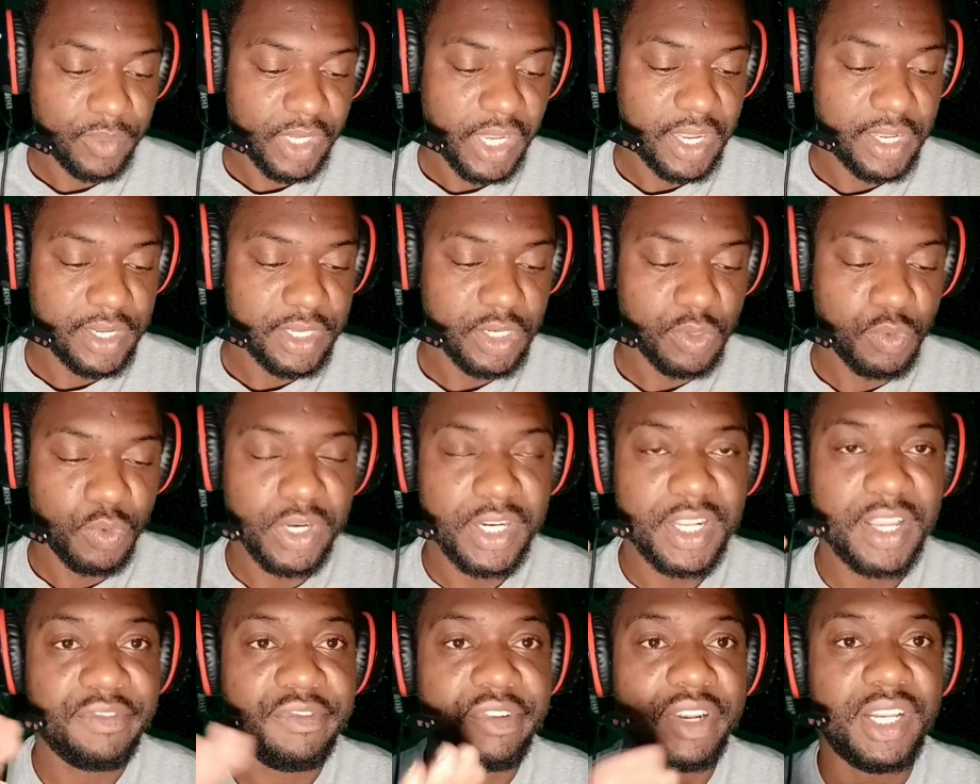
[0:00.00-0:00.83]
uh, so
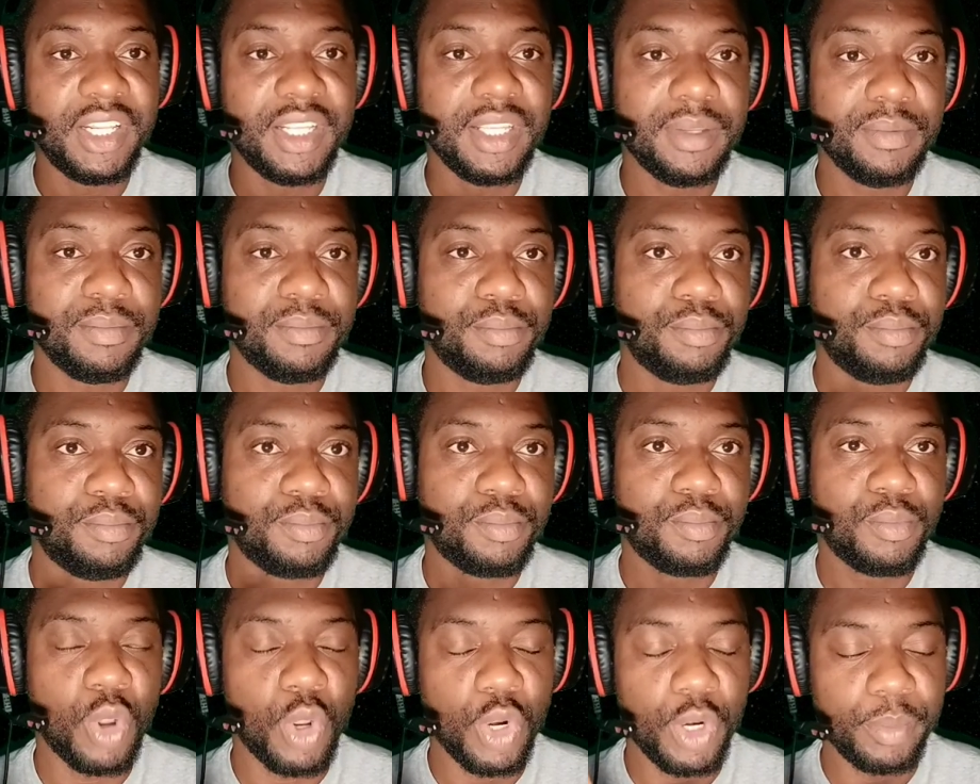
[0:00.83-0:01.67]
we're definitely
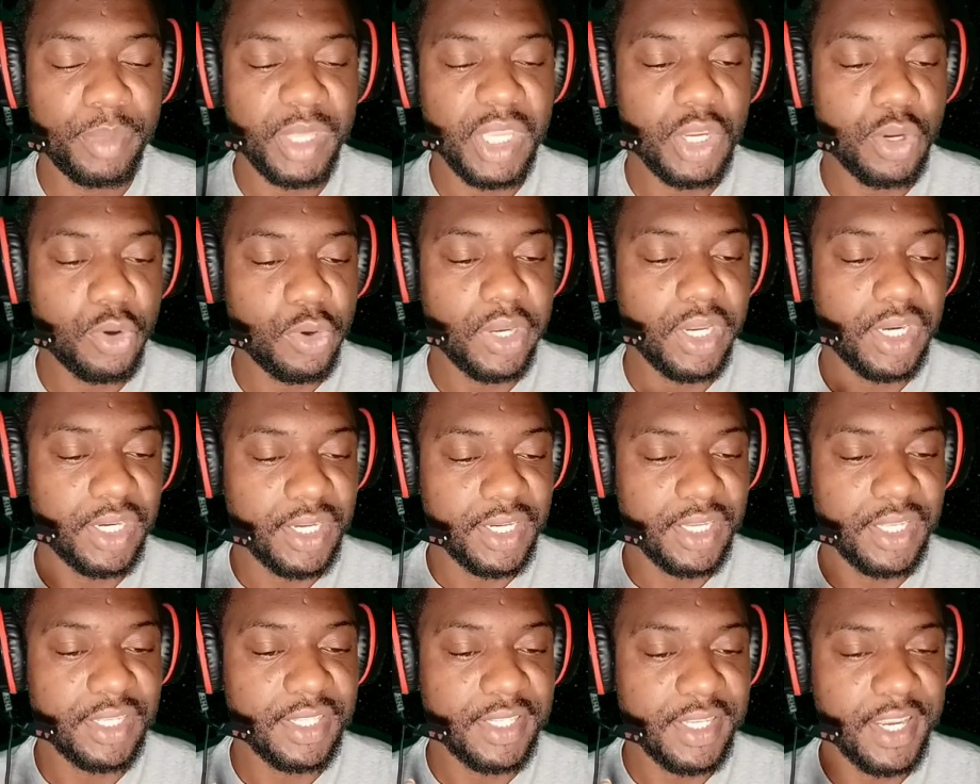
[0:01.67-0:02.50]
going to be going
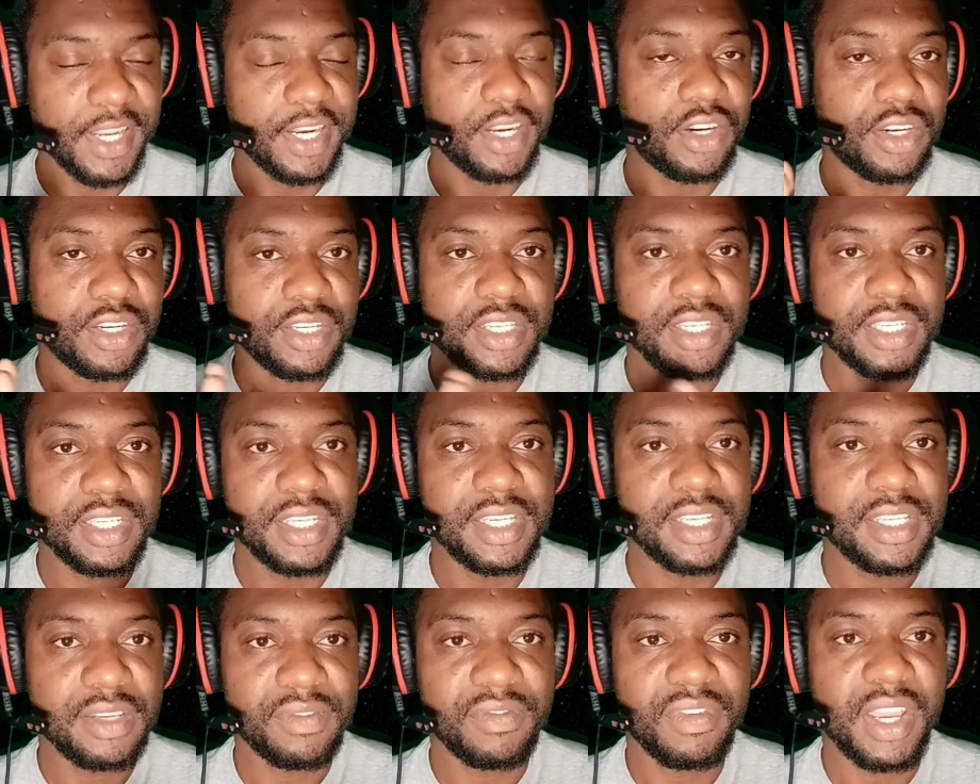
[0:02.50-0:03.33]
contenders in
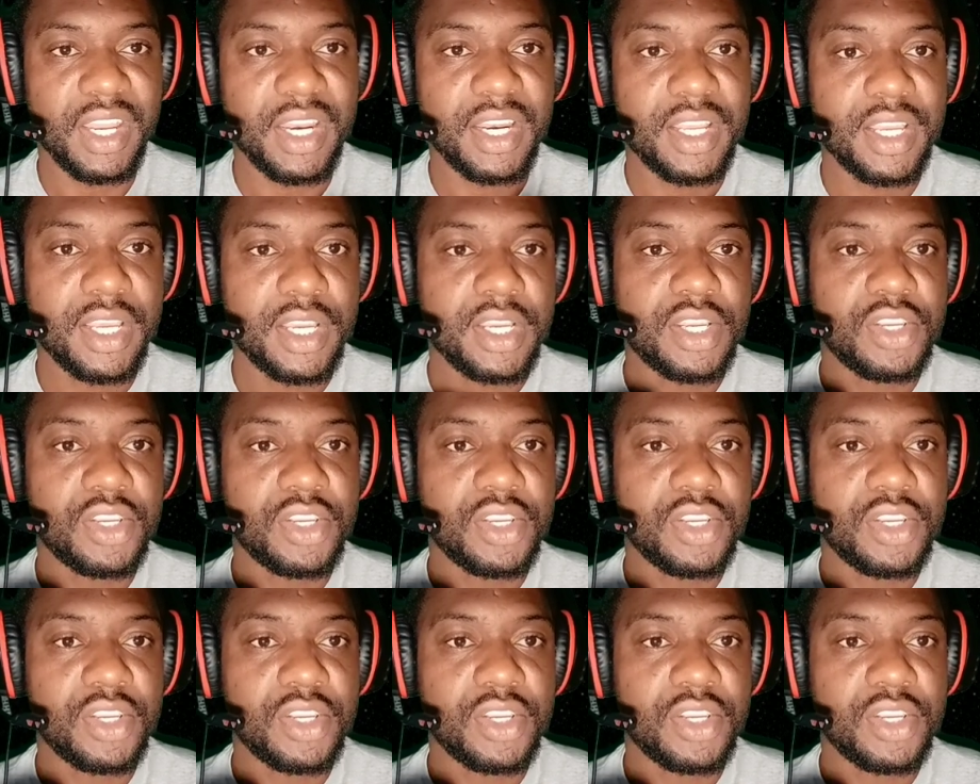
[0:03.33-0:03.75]
this event